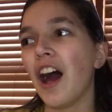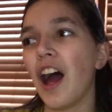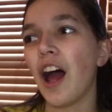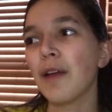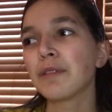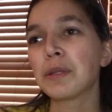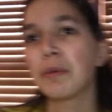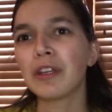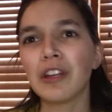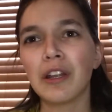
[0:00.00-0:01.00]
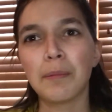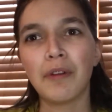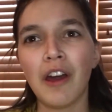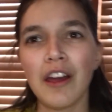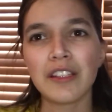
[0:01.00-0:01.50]
I'm going to bring you on a
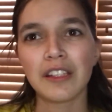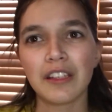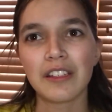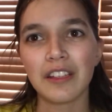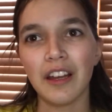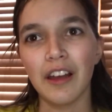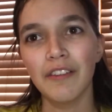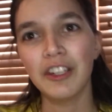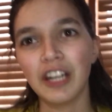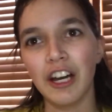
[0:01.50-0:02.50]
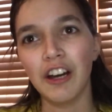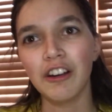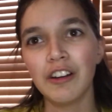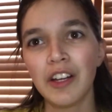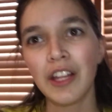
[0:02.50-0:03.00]
process of how
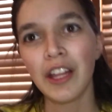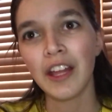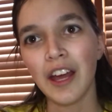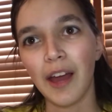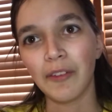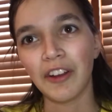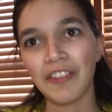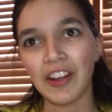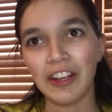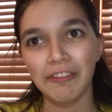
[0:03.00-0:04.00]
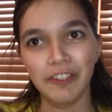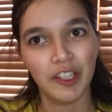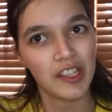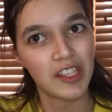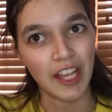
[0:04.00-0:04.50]
I'm going to find a
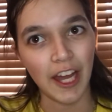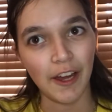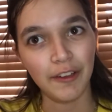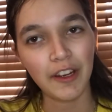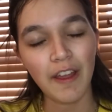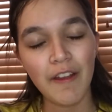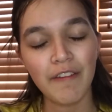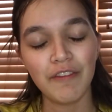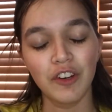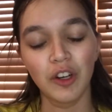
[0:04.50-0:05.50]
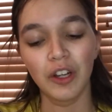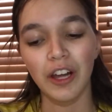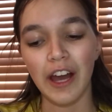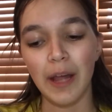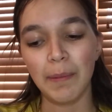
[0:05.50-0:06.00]
weird sound
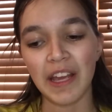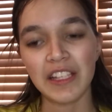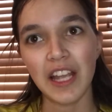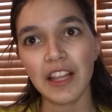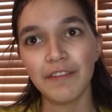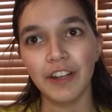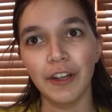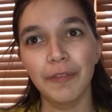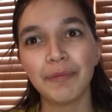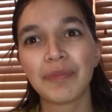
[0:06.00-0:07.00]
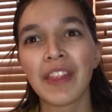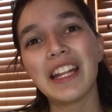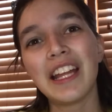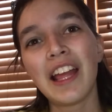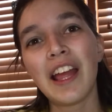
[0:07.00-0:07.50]
on my xylophone.
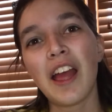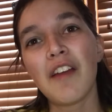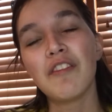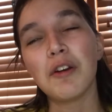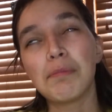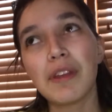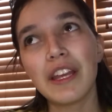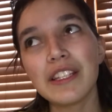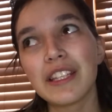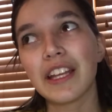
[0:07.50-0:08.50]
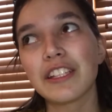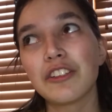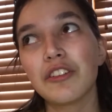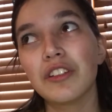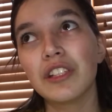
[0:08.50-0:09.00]
For a piece that's
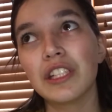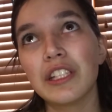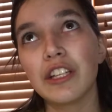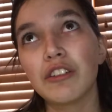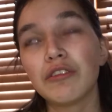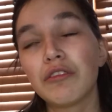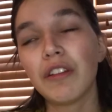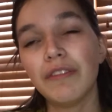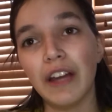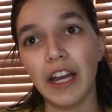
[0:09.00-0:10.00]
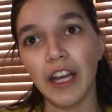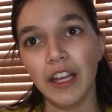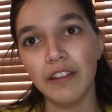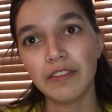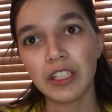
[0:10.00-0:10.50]
in
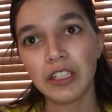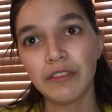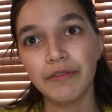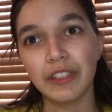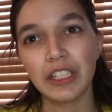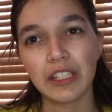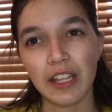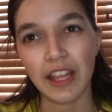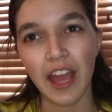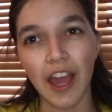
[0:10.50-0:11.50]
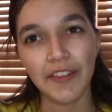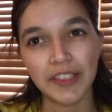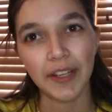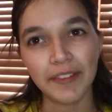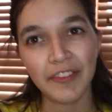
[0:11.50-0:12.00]
035, which is like the half
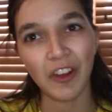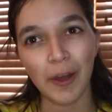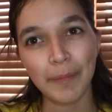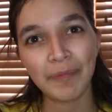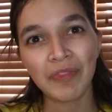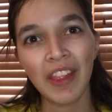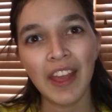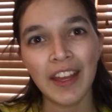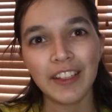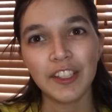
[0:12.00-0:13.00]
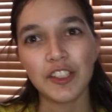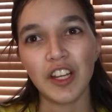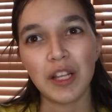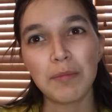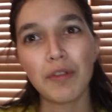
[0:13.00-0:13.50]
steps from the
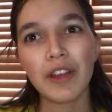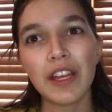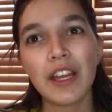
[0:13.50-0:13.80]
starting point,